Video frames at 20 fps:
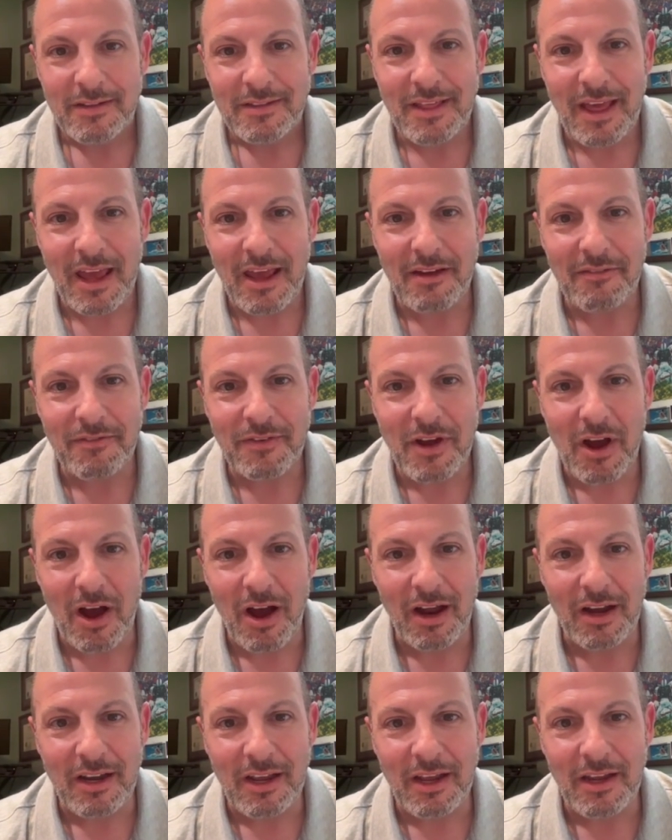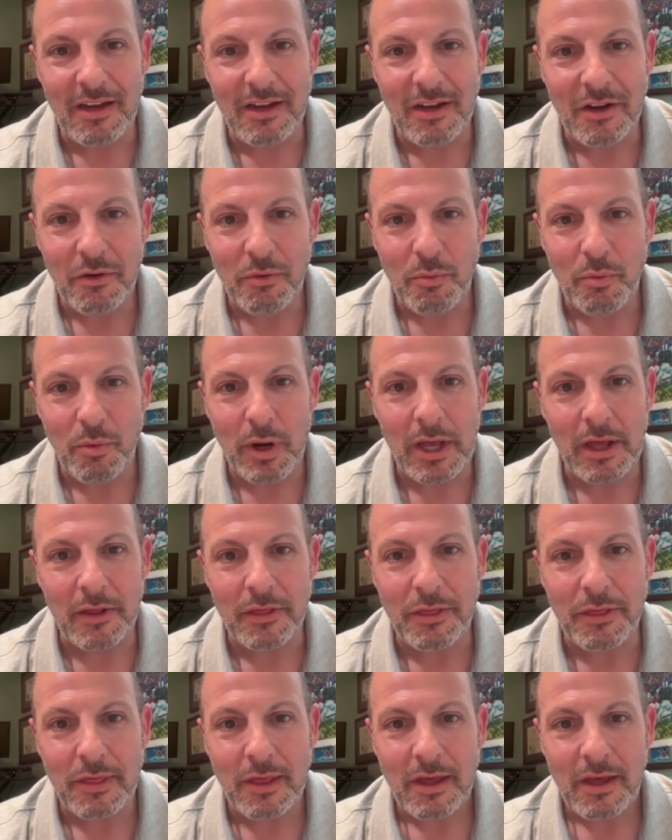They have gone in
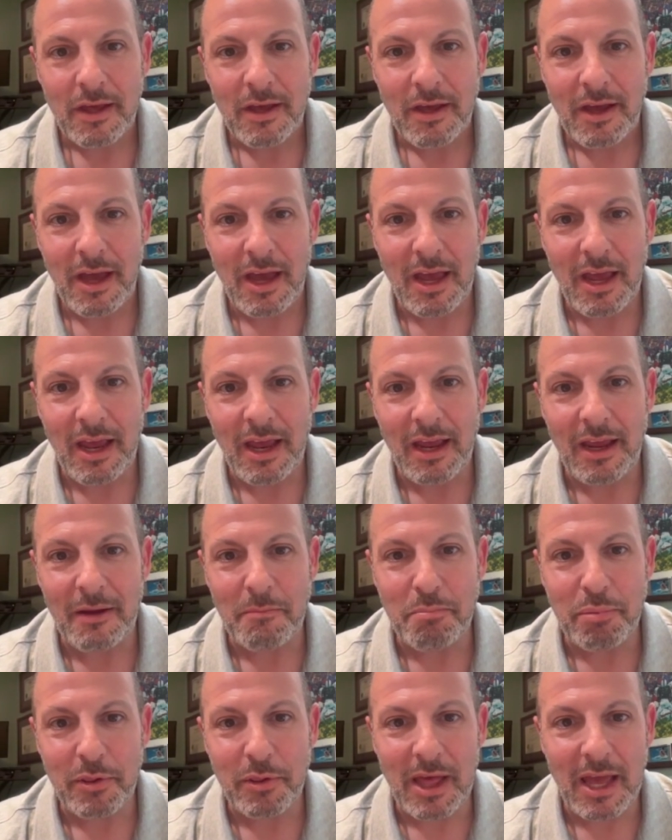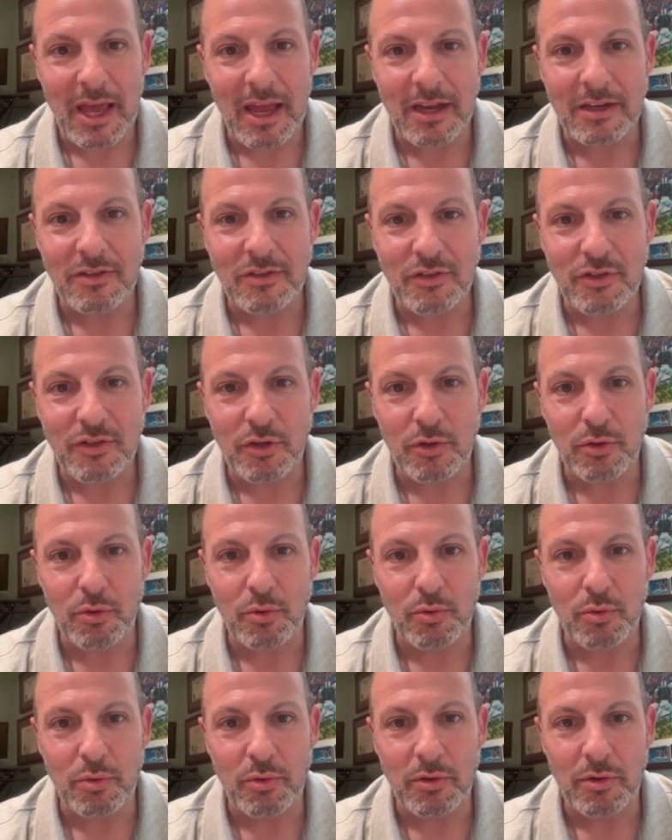with a plan
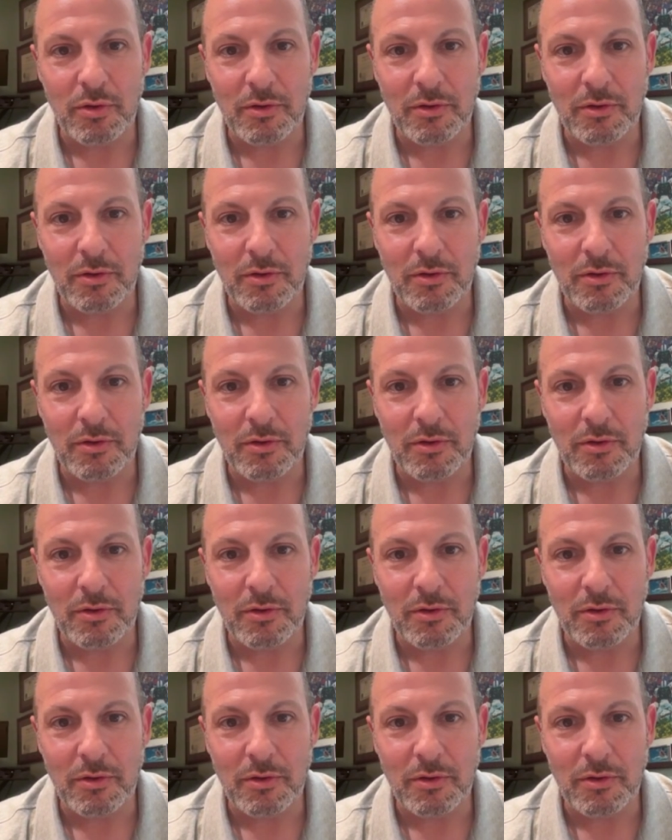to,